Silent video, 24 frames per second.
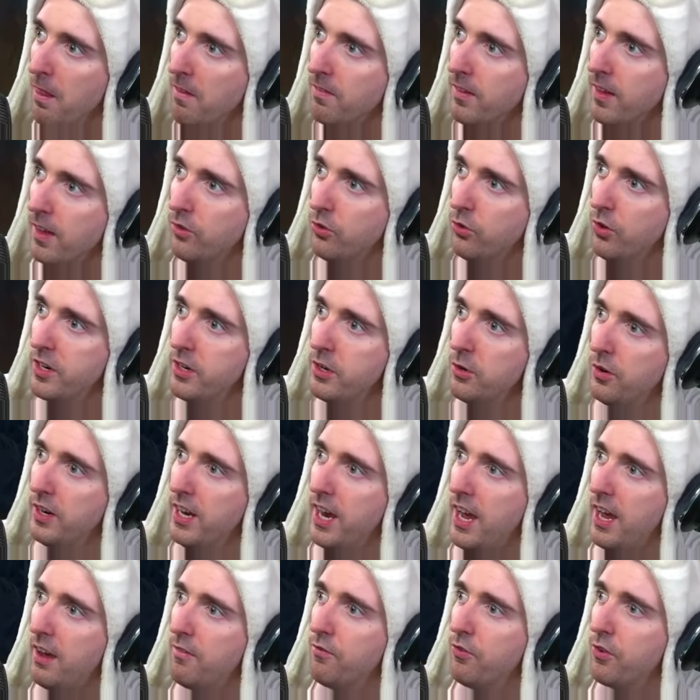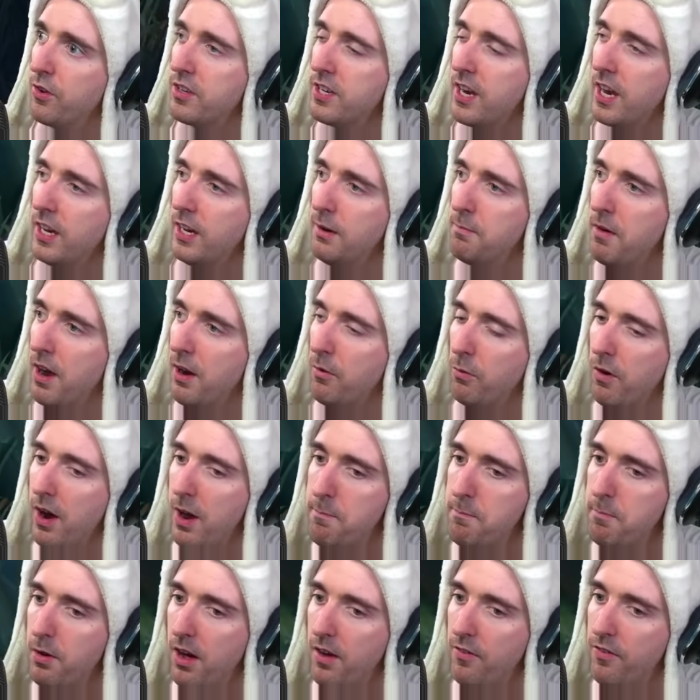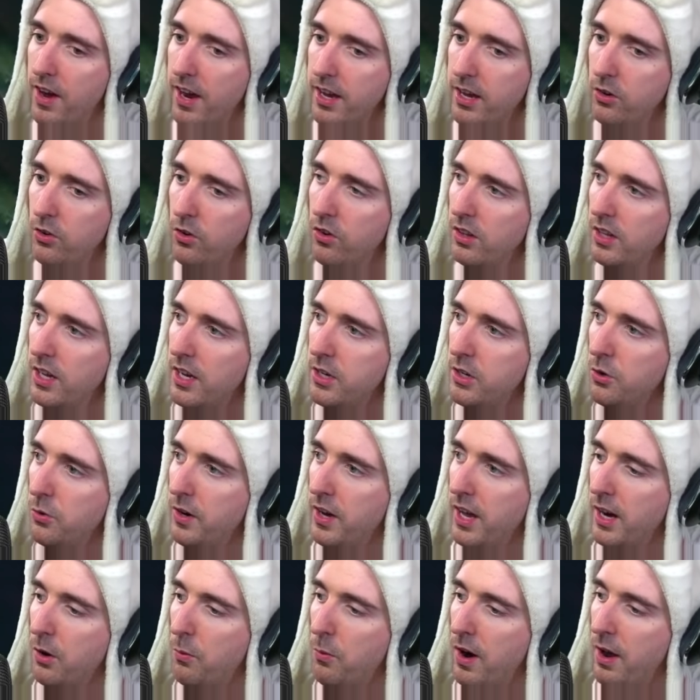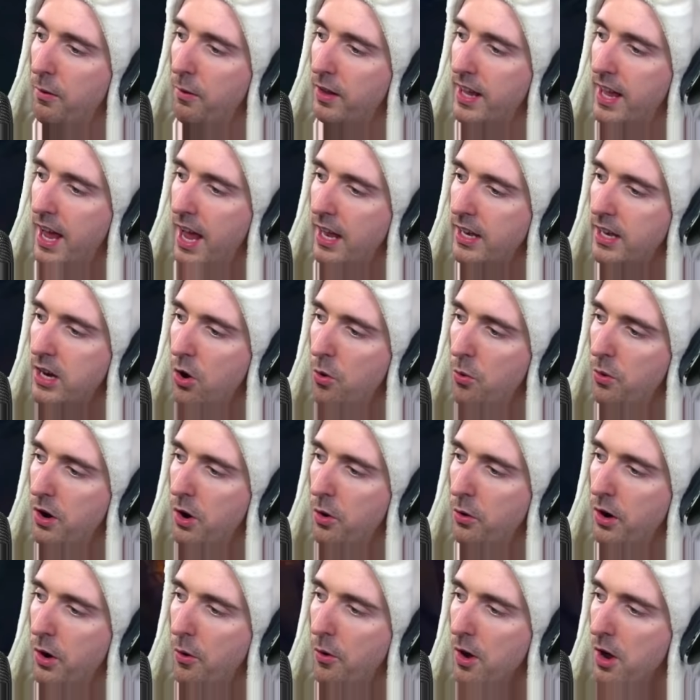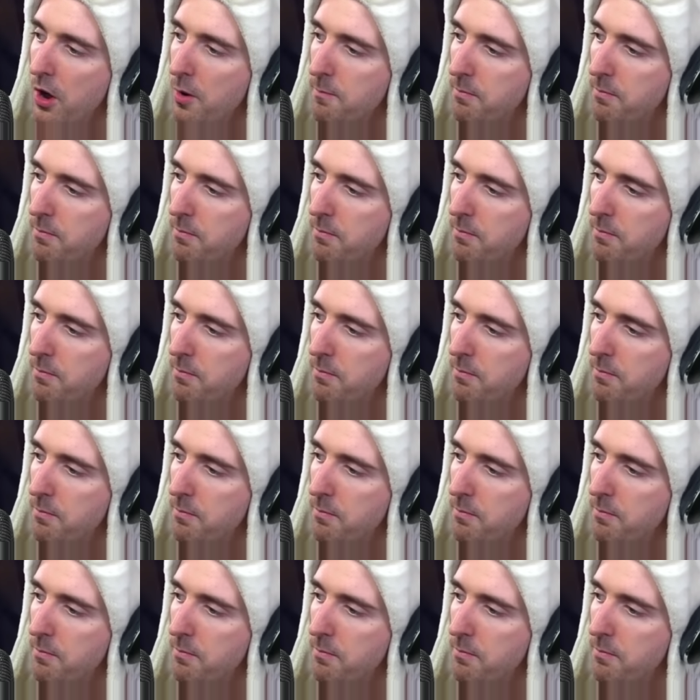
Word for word: That's what you get for taking my red buff. I ain't gonna let you get away with that. No, no, no.